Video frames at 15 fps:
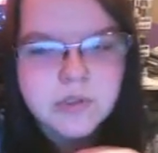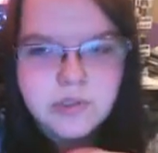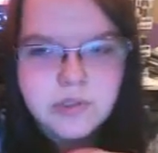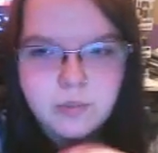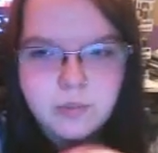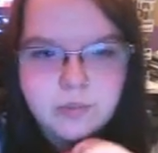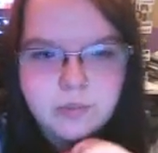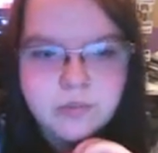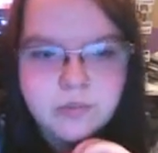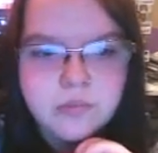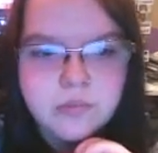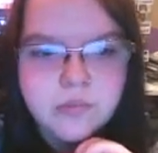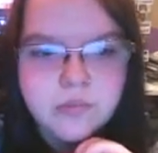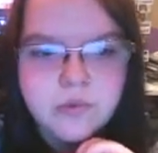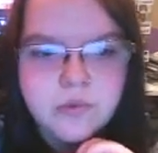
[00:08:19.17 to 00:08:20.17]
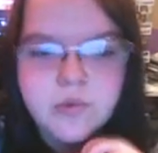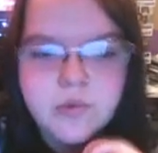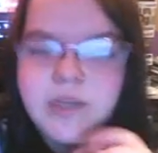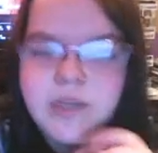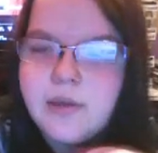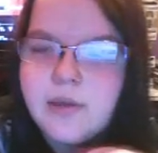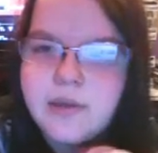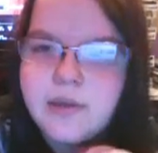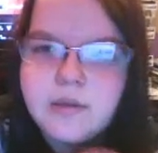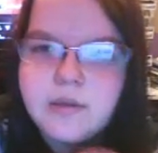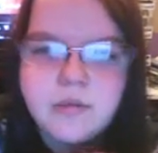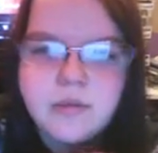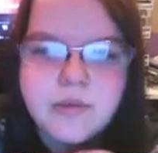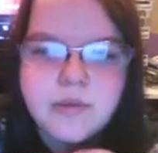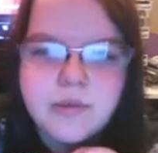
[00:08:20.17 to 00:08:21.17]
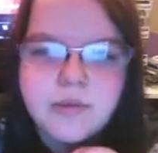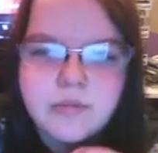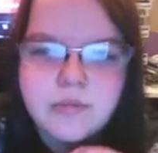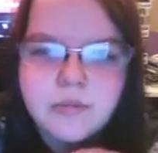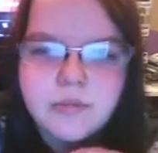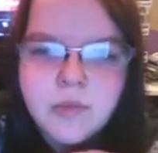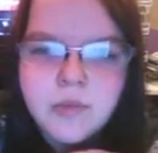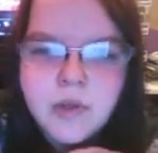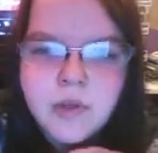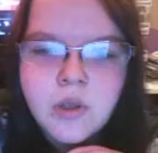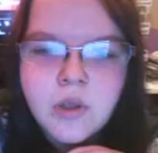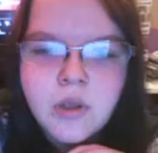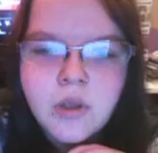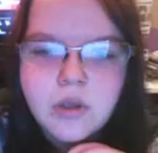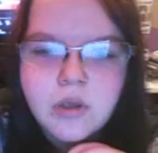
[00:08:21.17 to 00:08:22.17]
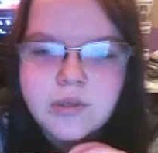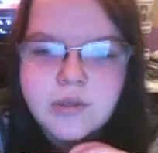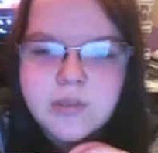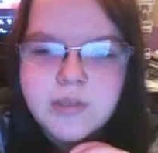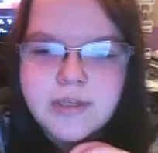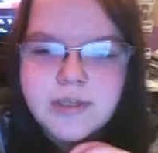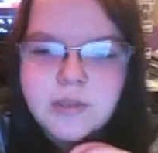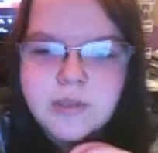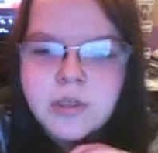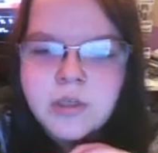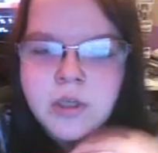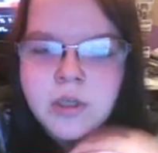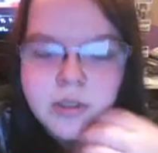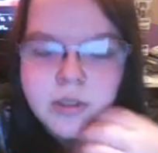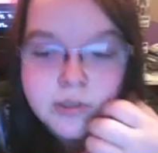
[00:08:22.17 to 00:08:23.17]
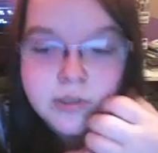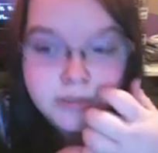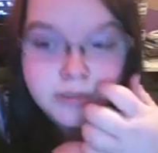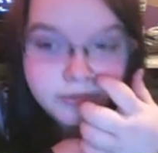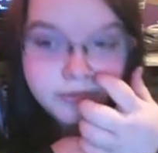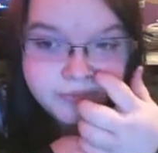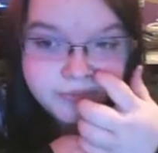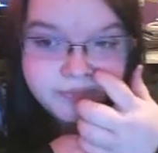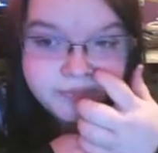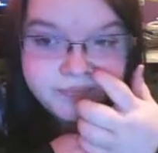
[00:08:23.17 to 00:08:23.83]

some quite a lot about him on this page. So,